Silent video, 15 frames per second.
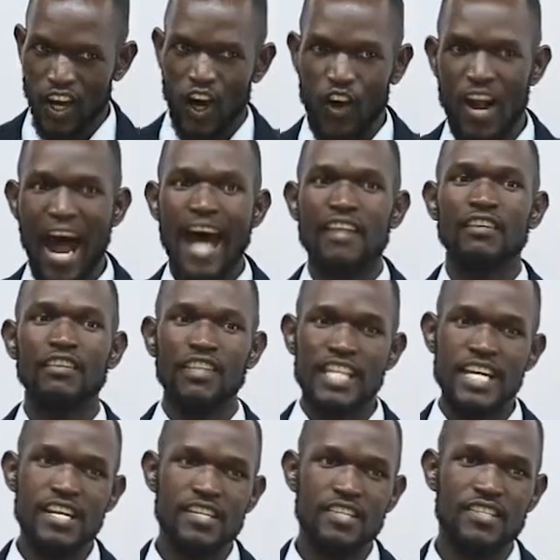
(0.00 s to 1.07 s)
Or at
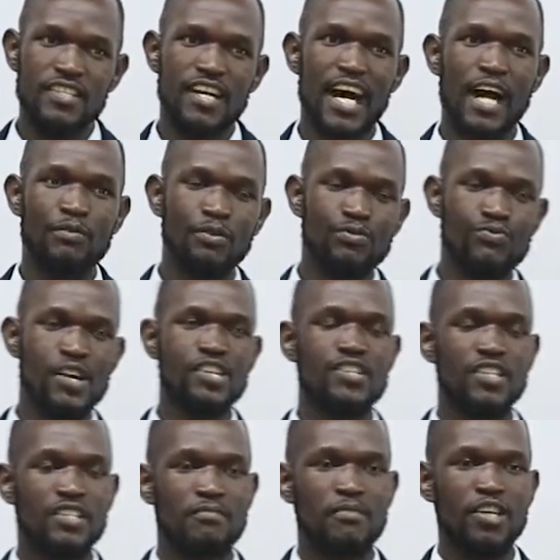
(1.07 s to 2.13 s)
least are we
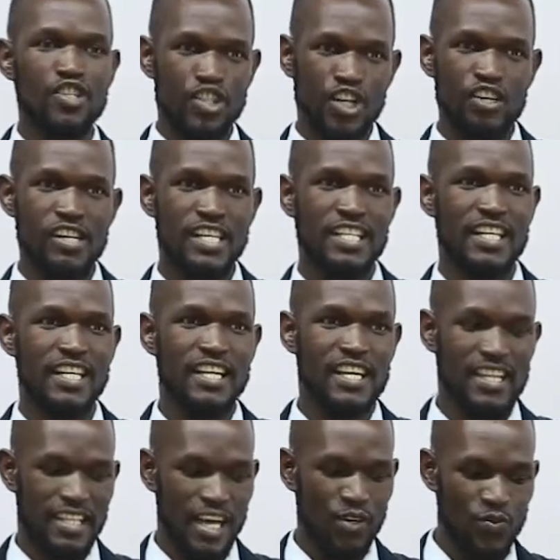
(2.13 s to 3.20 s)
reaching the majority
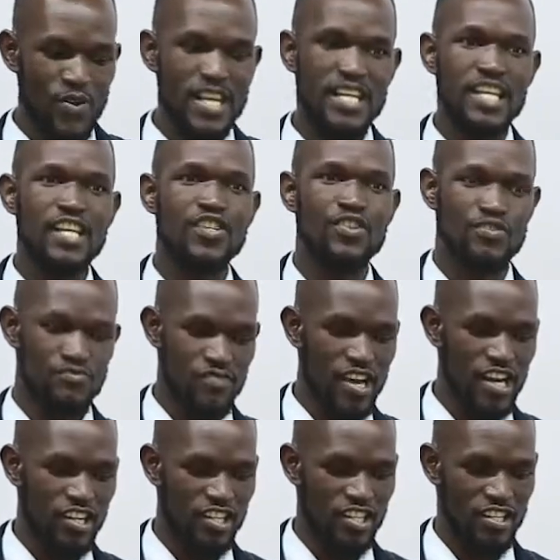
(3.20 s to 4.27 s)
that we need to
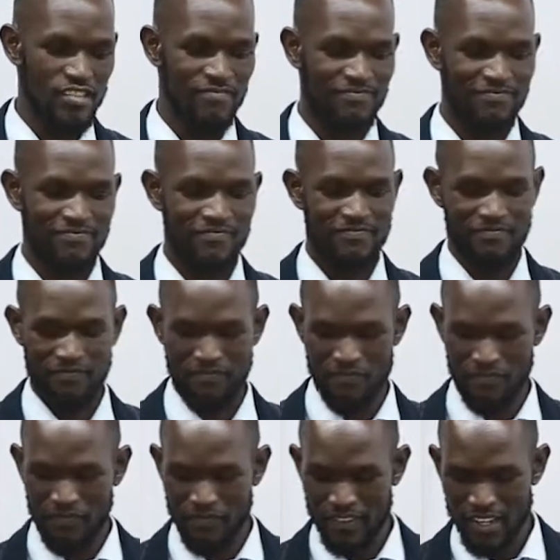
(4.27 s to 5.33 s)
reach
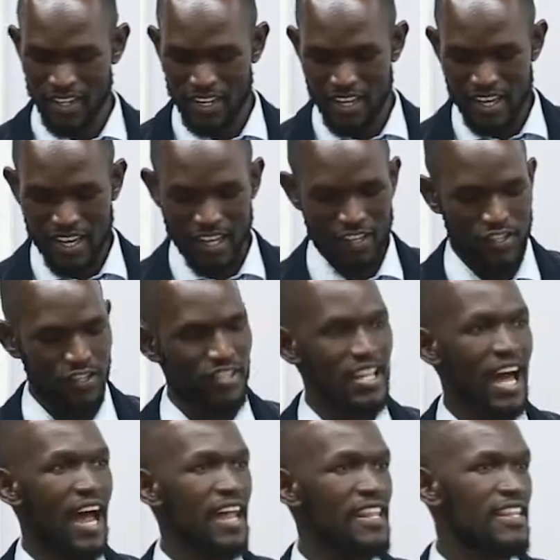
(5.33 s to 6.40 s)
and so
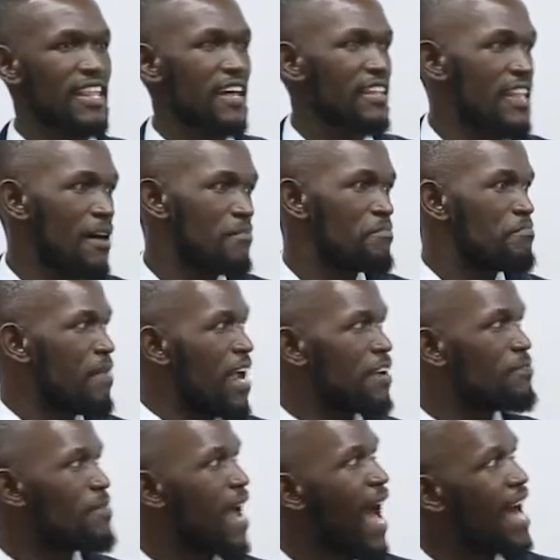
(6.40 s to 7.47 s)
that, that, that
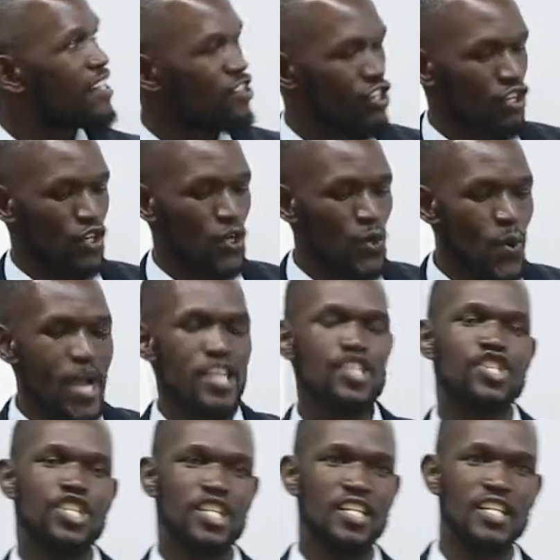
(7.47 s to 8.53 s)
makes me ask a
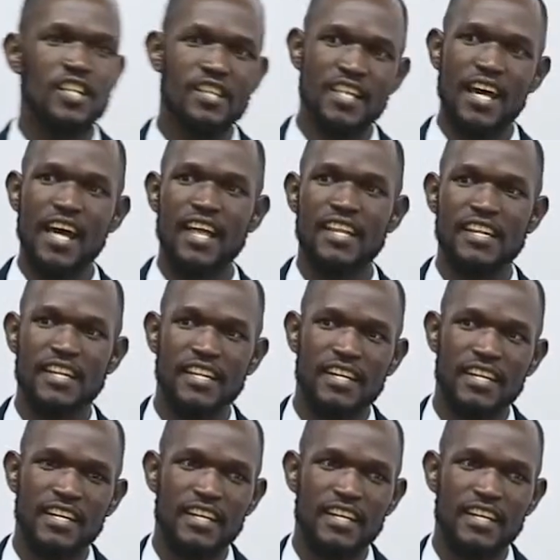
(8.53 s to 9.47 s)
question then.